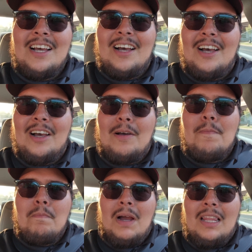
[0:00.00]

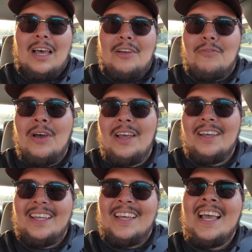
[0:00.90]
my life
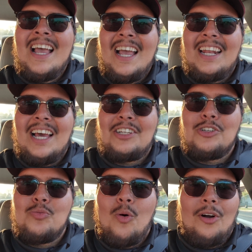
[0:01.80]
and not
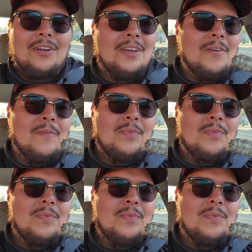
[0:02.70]
just work,